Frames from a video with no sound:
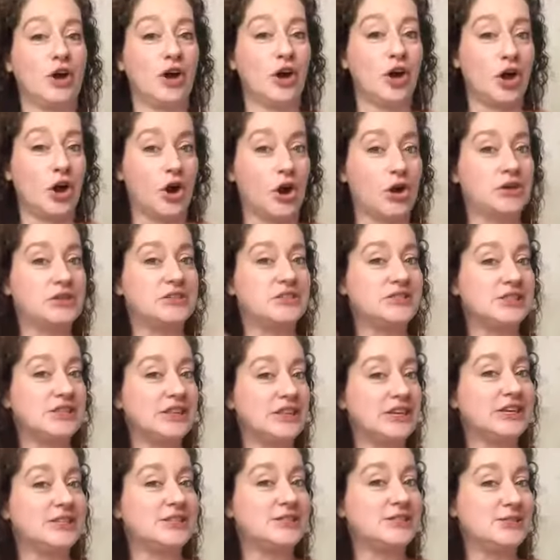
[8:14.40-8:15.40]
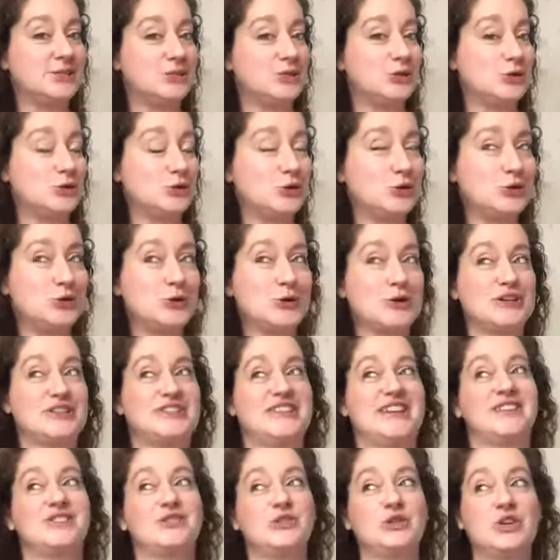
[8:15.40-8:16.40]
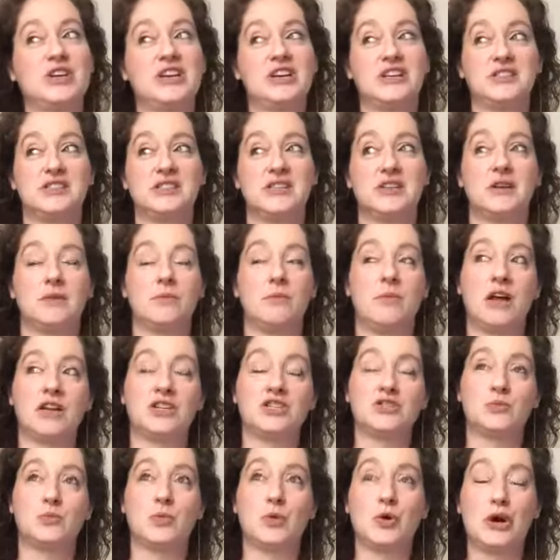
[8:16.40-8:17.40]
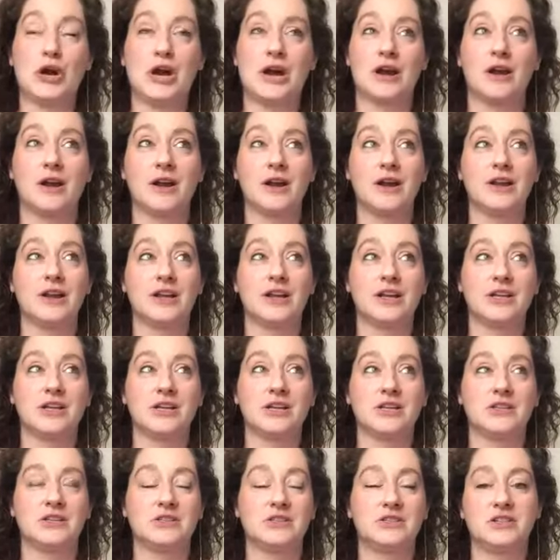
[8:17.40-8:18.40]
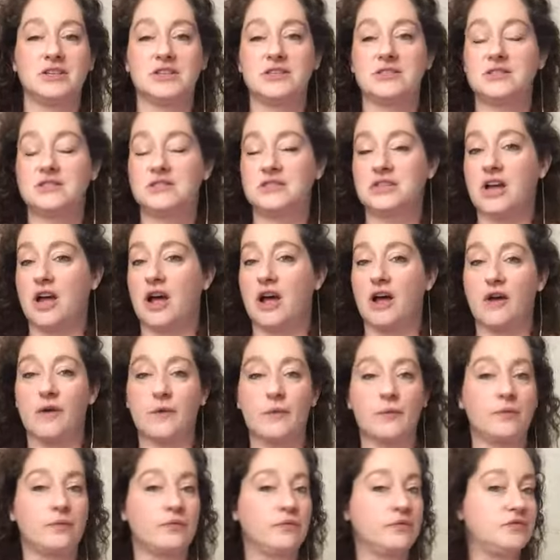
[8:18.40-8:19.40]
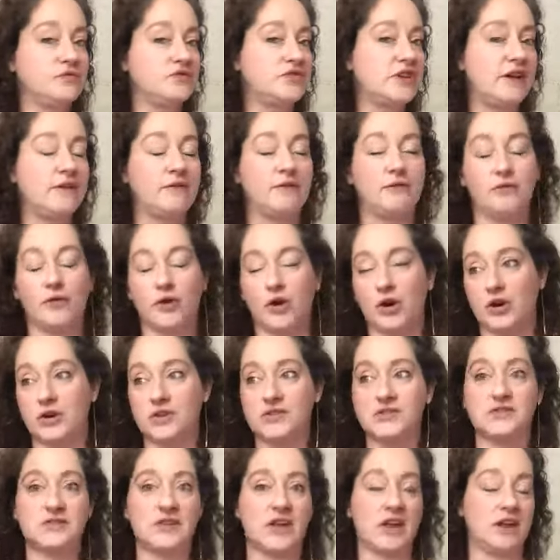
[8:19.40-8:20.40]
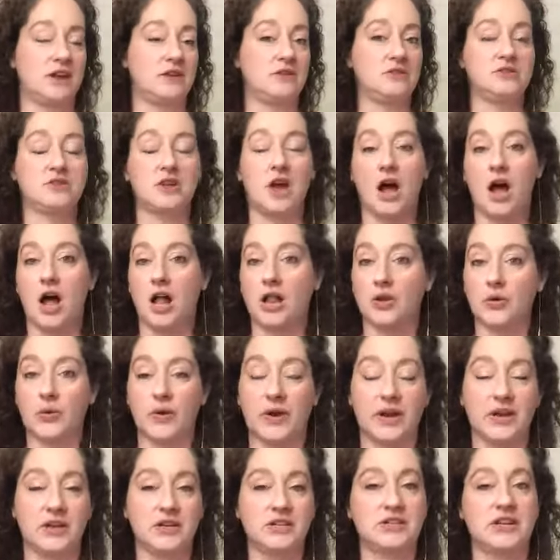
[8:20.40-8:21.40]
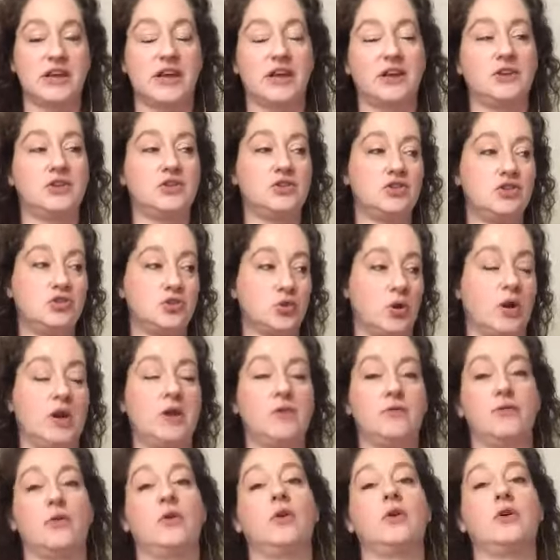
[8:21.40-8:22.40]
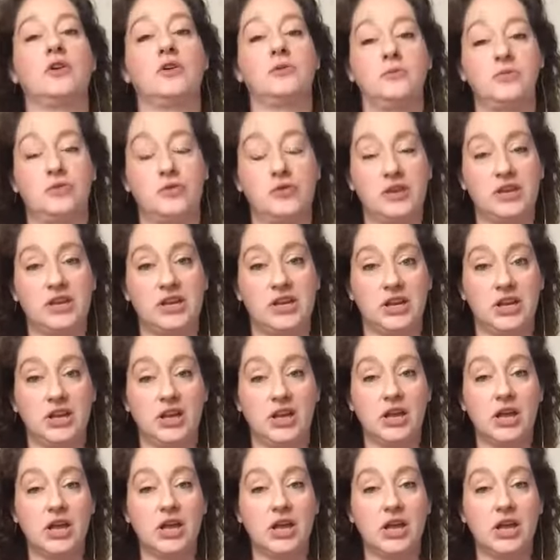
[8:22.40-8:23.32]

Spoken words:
arts kids do, or dancer kids, in a much more just diverse and tolerant and joyful community.